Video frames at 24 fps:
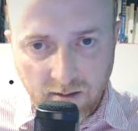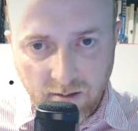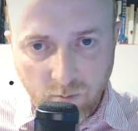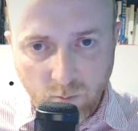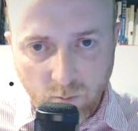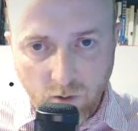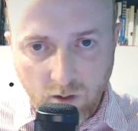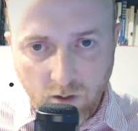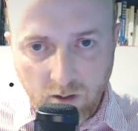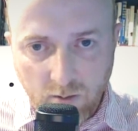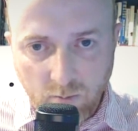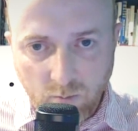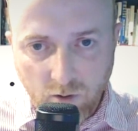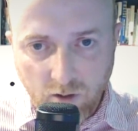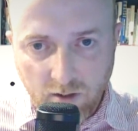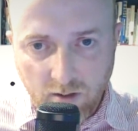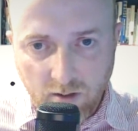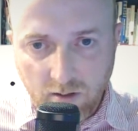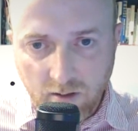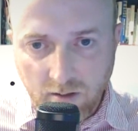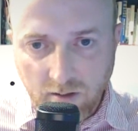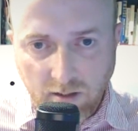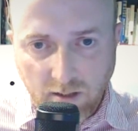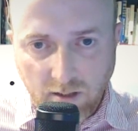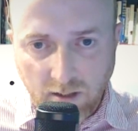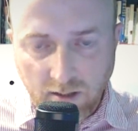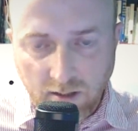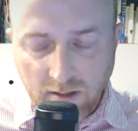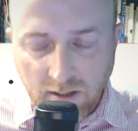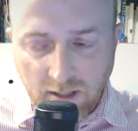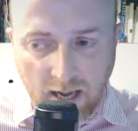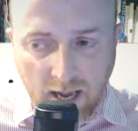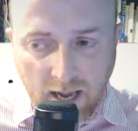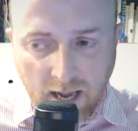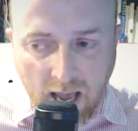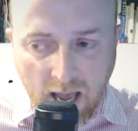What you know?
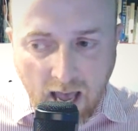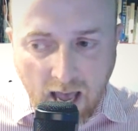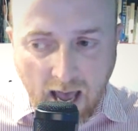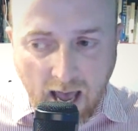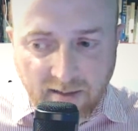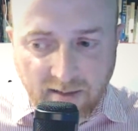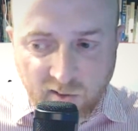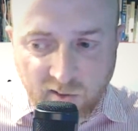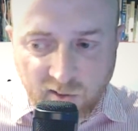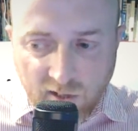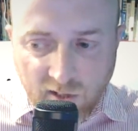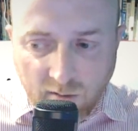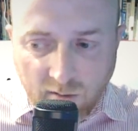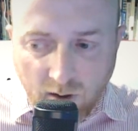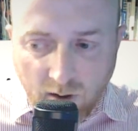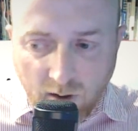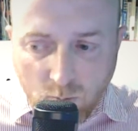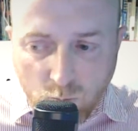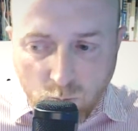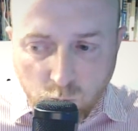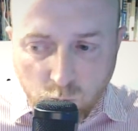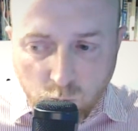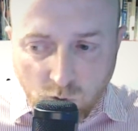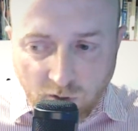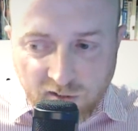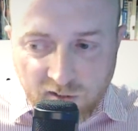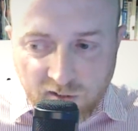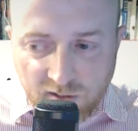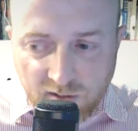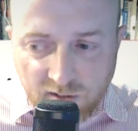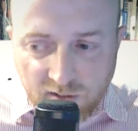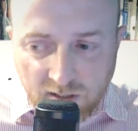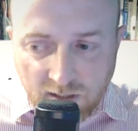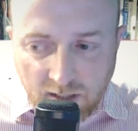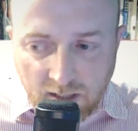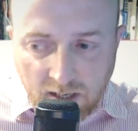And so I was in
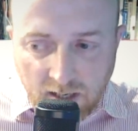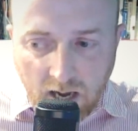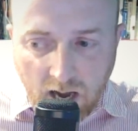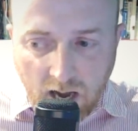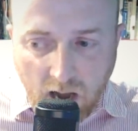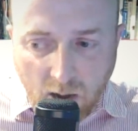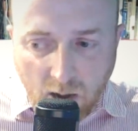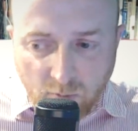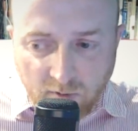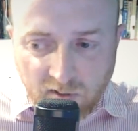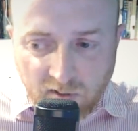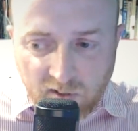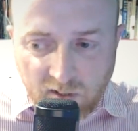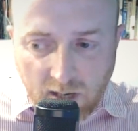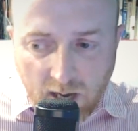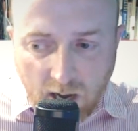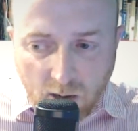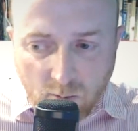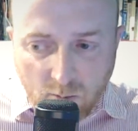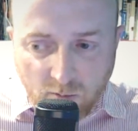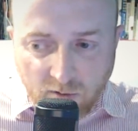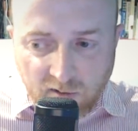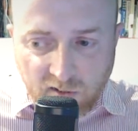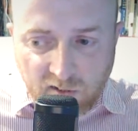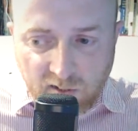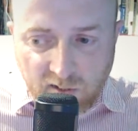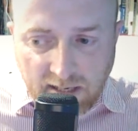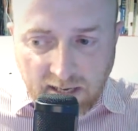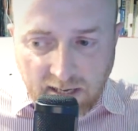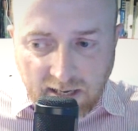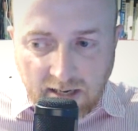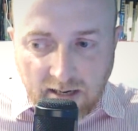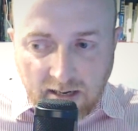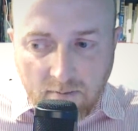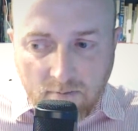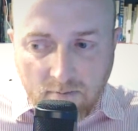a
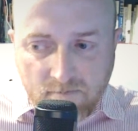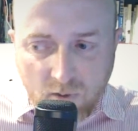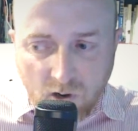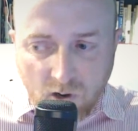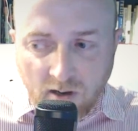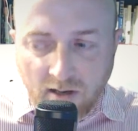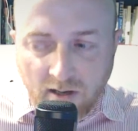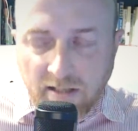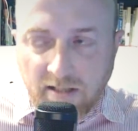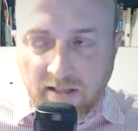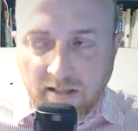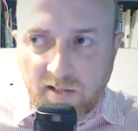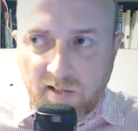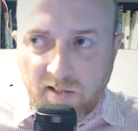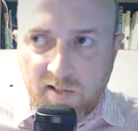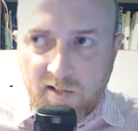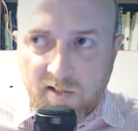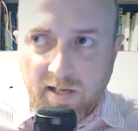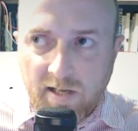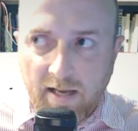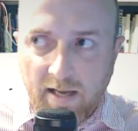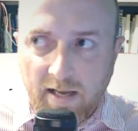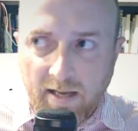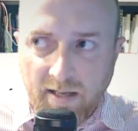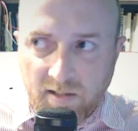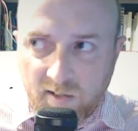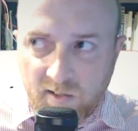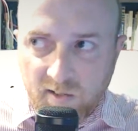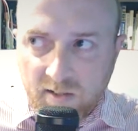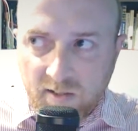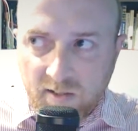mindset